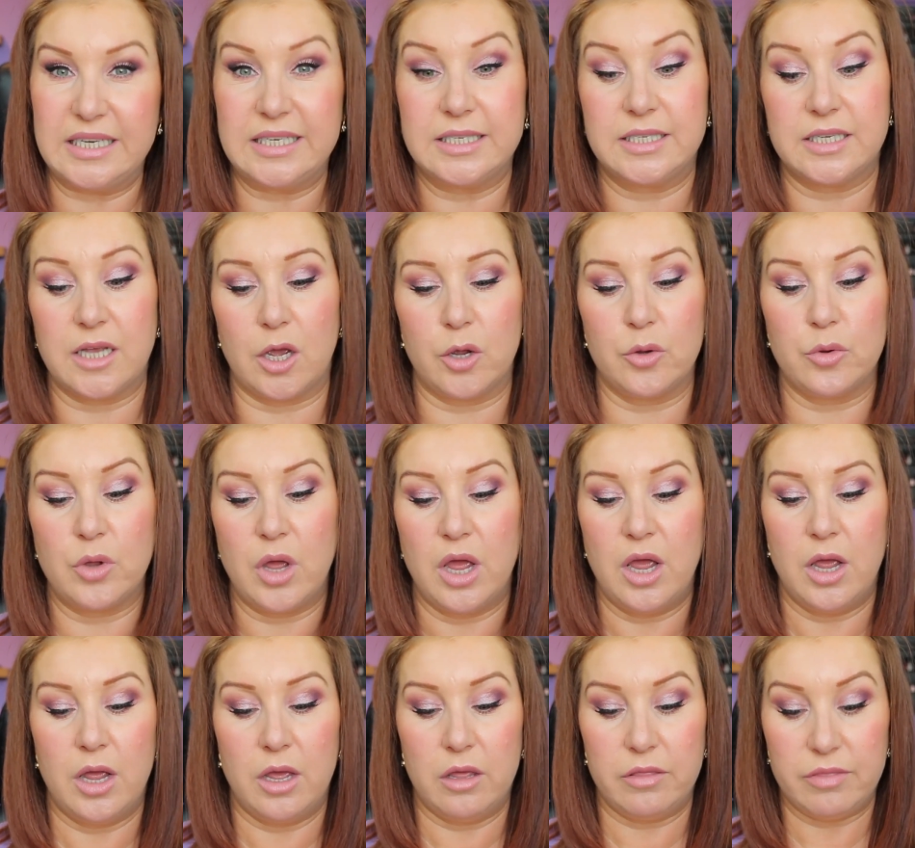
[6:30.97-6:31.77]
So
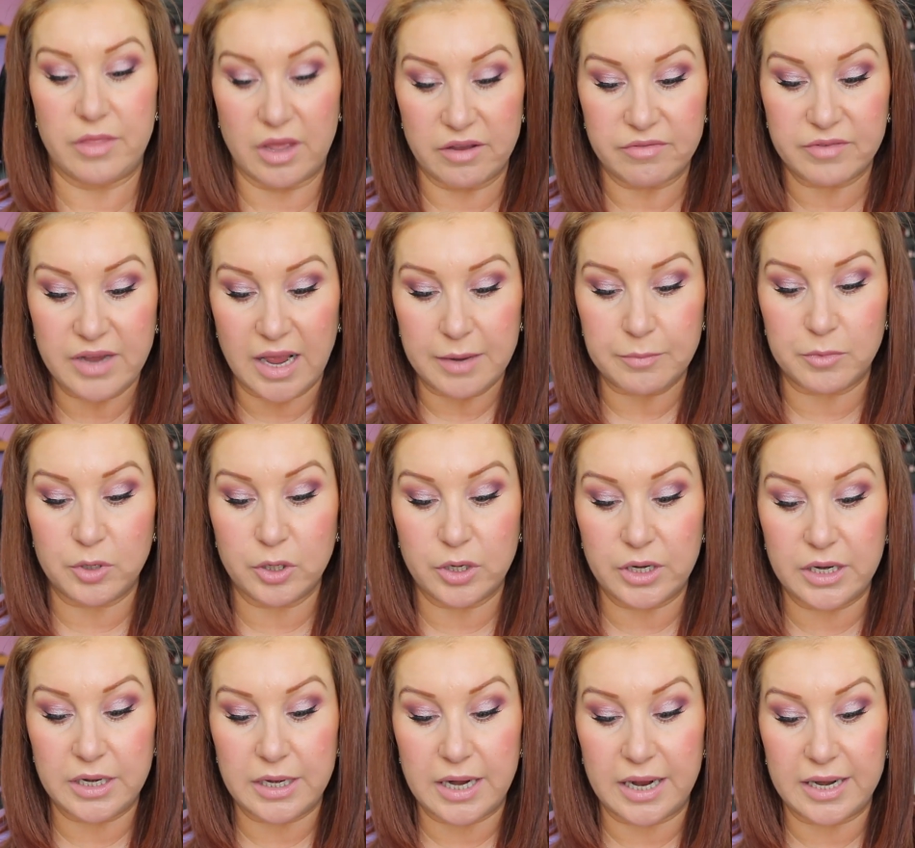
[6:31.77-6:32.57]
they've kept
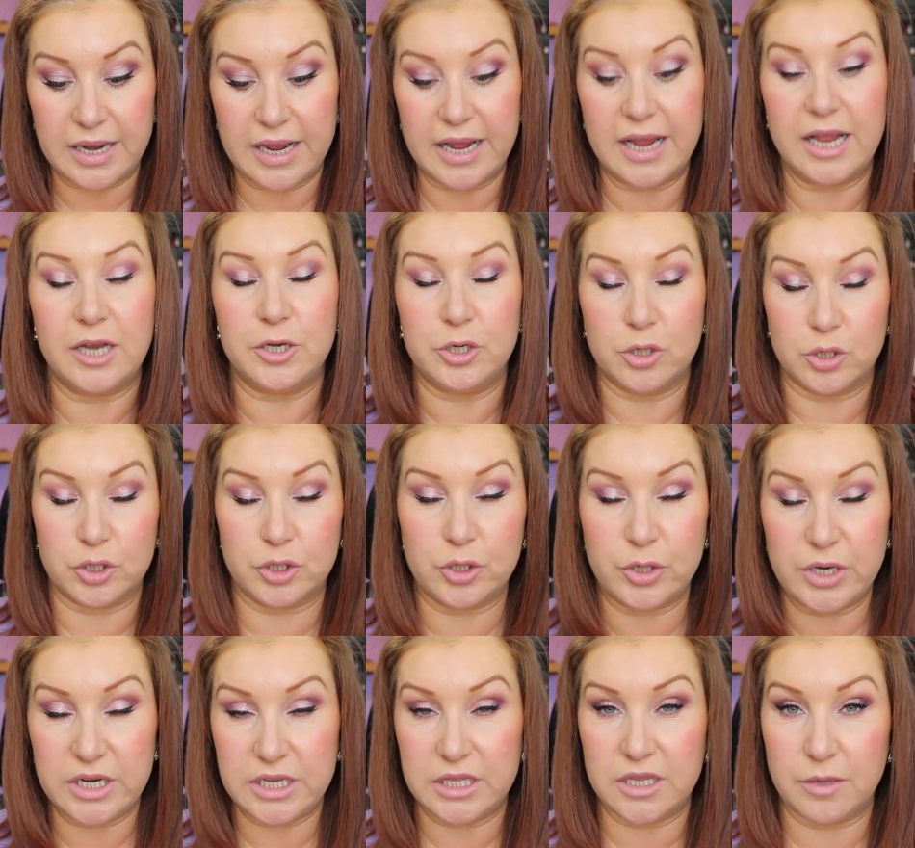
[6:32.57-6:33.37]
looking at it and you're
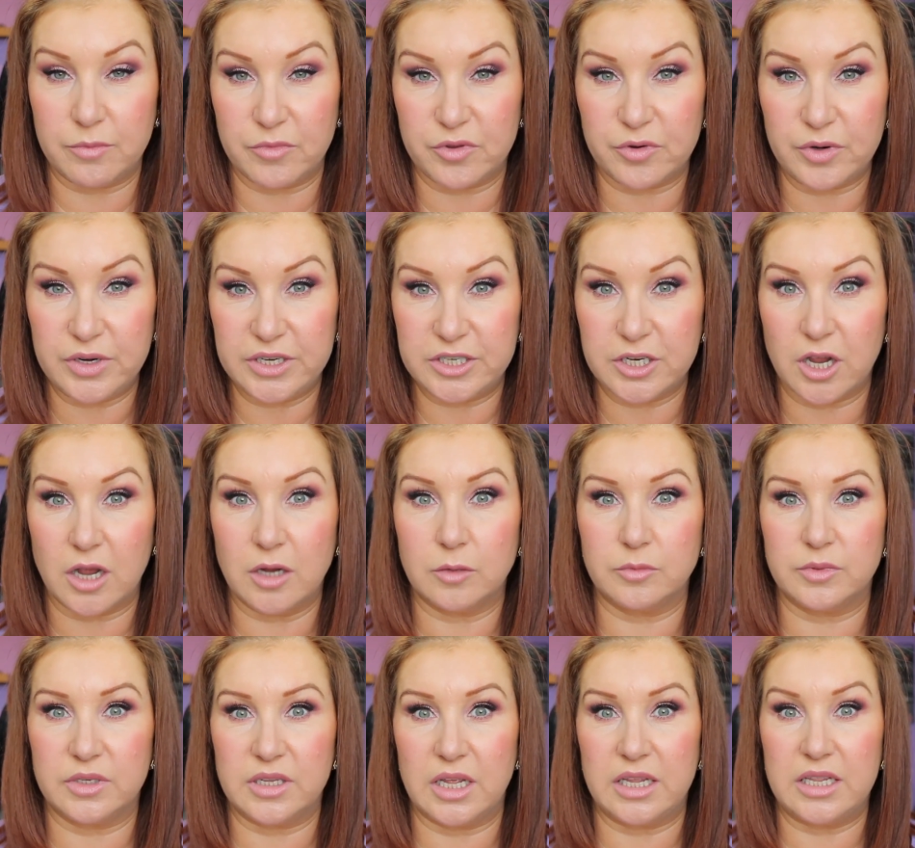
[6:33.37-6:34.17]
treating them 3
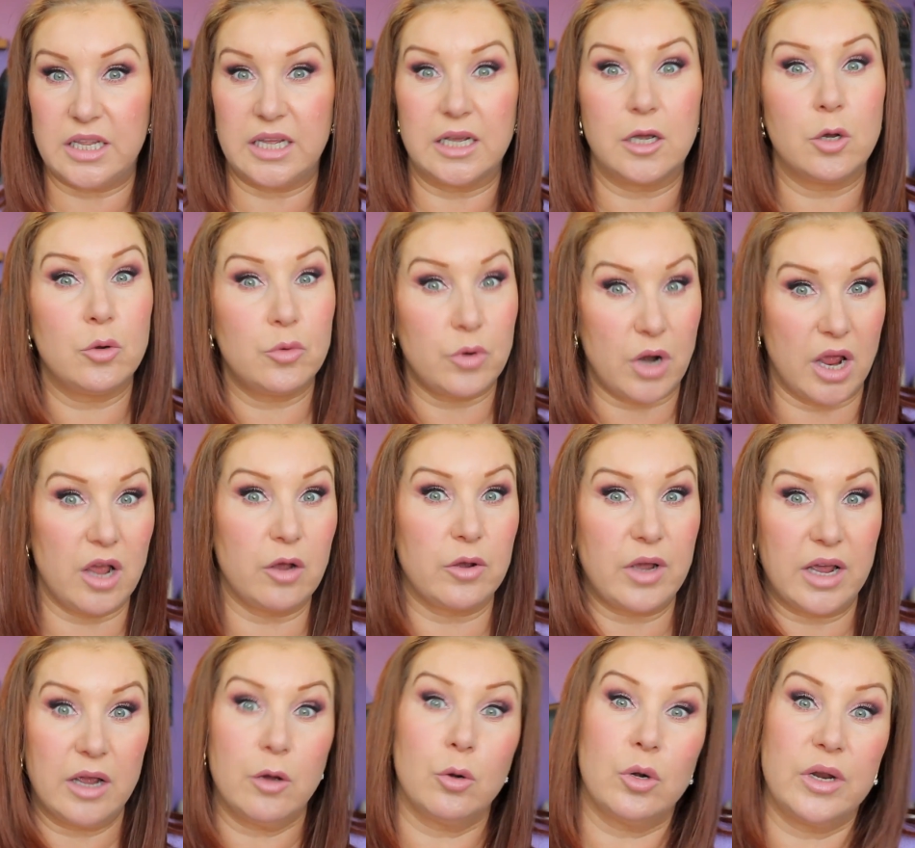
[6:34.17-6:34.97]
times and they think, all right,
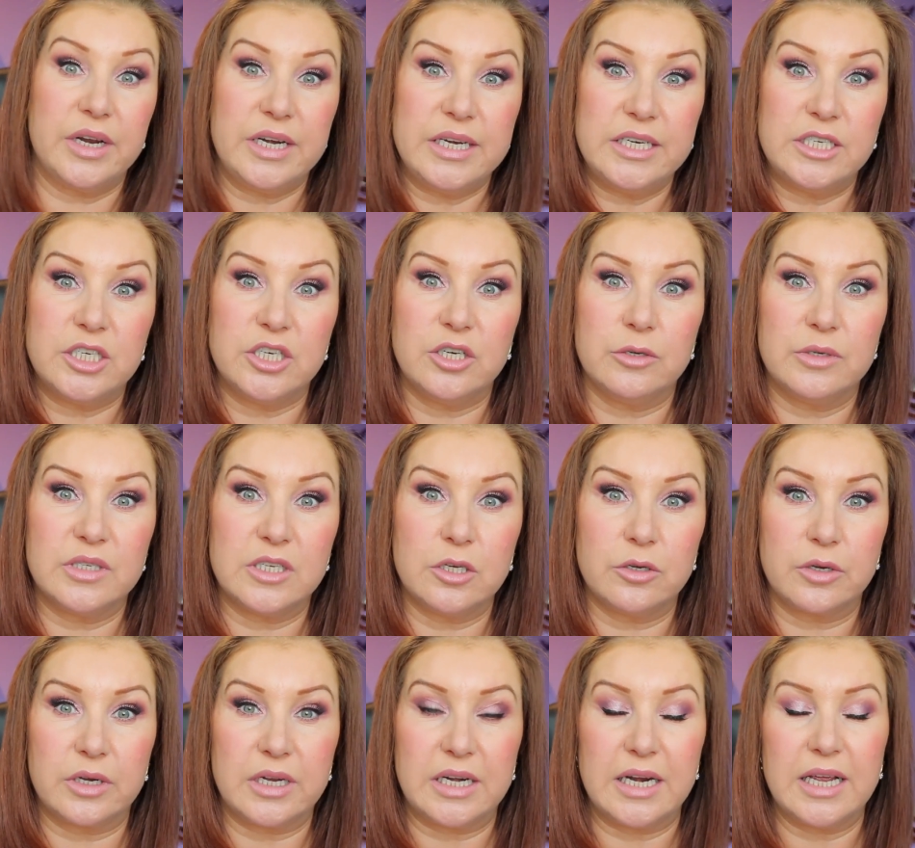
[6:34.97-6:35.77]
okay, all I need to do is
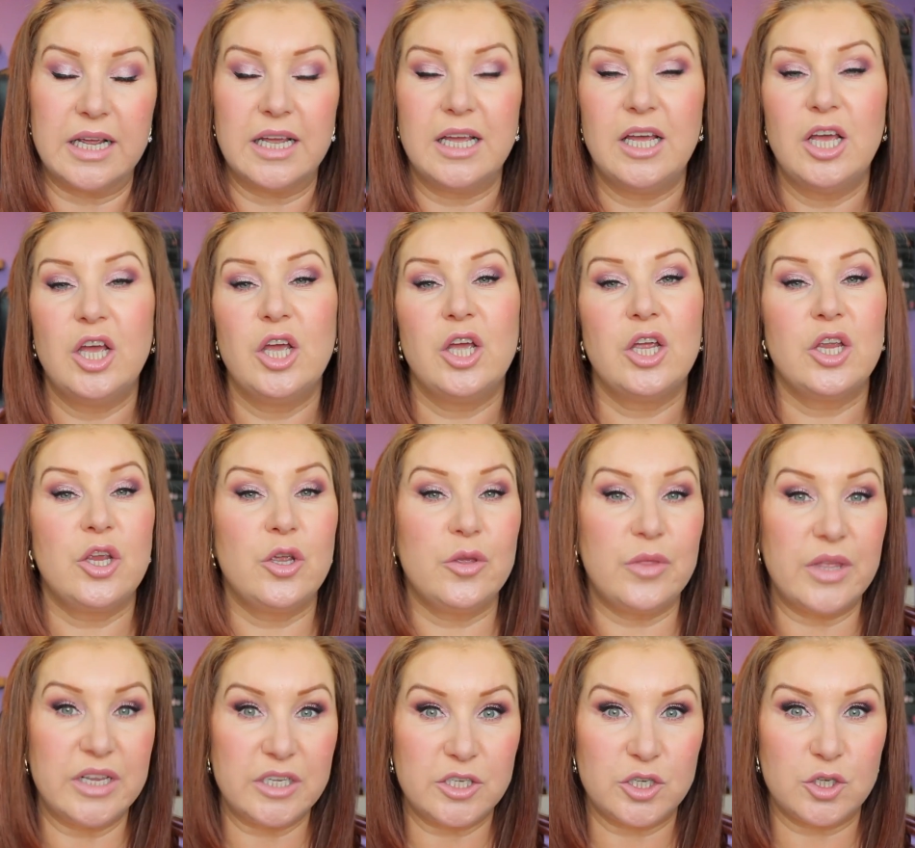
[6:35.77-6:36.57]
look at it.
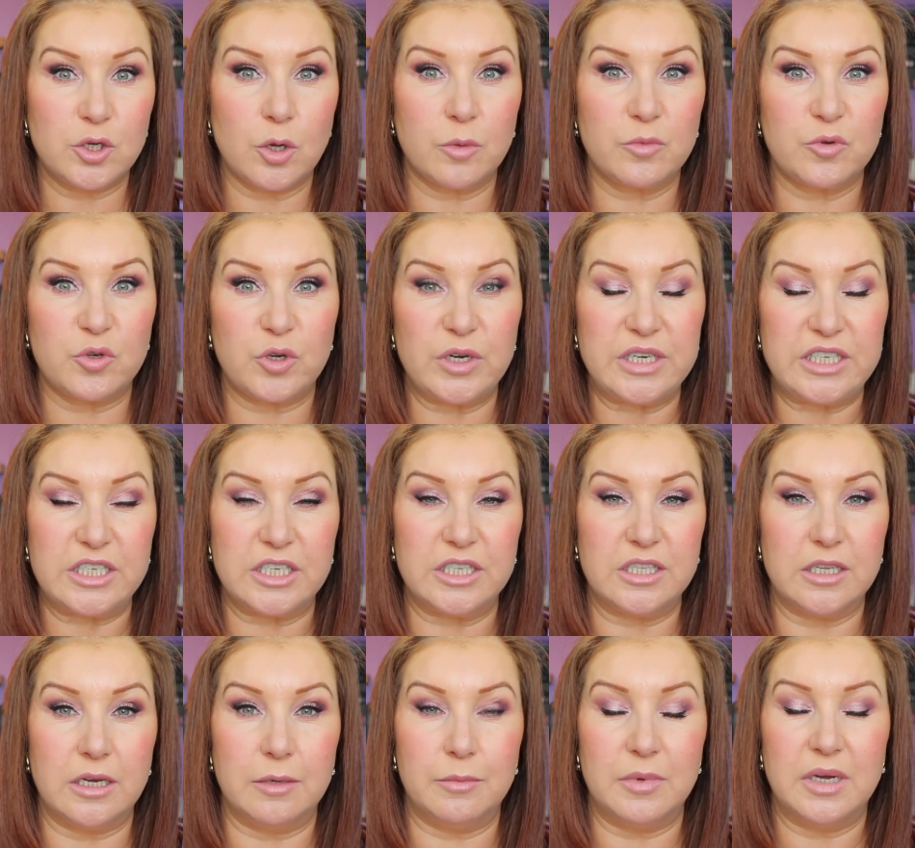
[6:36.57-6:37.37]
You then stop
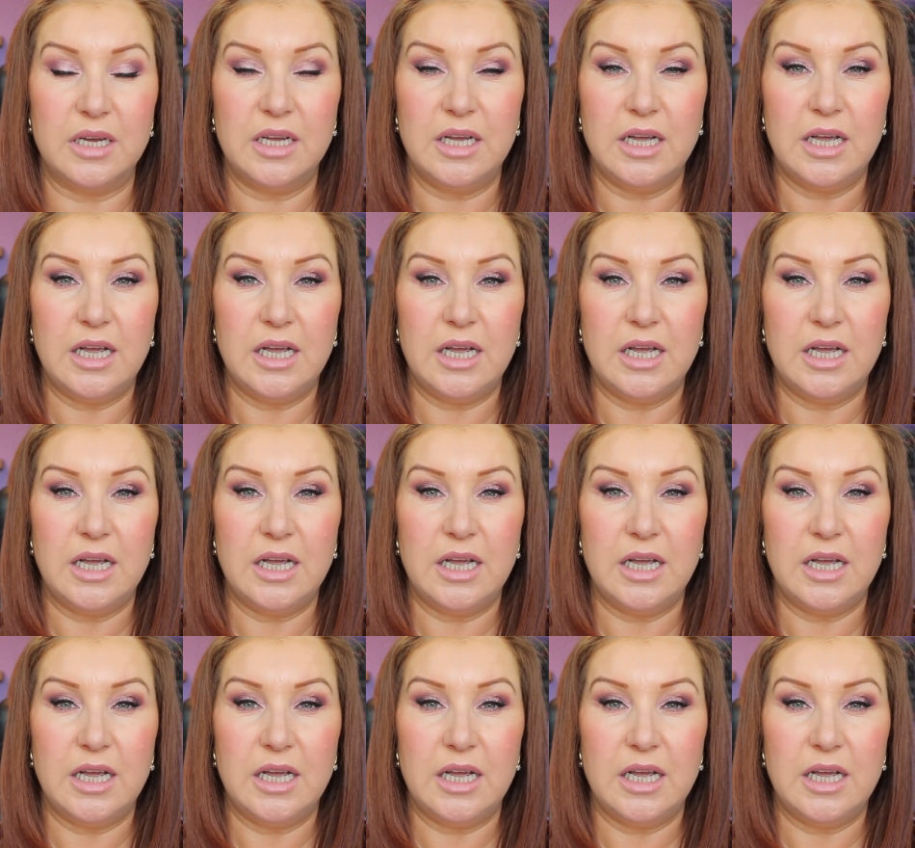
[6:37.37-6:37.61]
treating them.